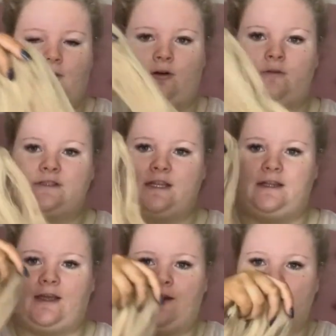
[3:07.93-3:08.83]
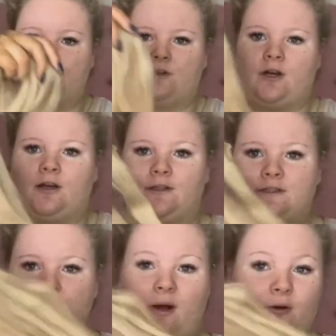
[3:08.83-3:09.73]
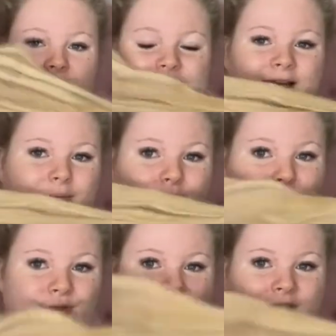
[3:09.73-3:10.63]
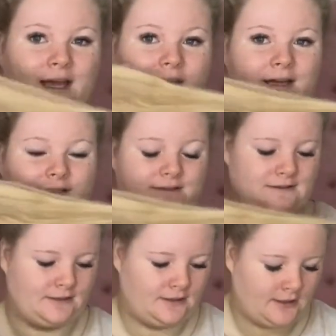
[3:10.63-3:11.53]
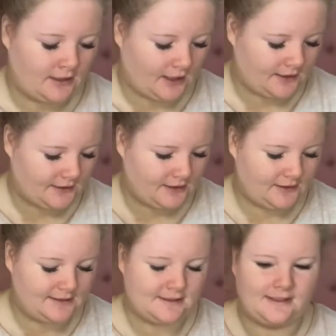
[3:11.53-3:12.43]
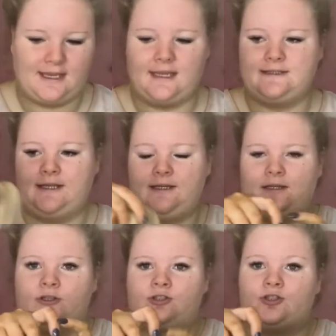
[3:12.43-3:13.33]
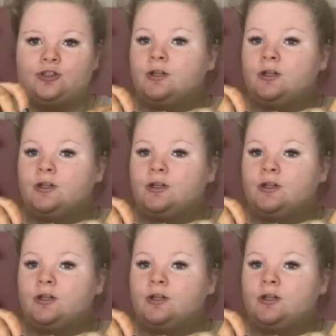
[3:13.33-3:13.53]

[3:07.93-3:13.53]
Obviously they have different colors, but obviously I'm blonde and I think these are the 18 inch.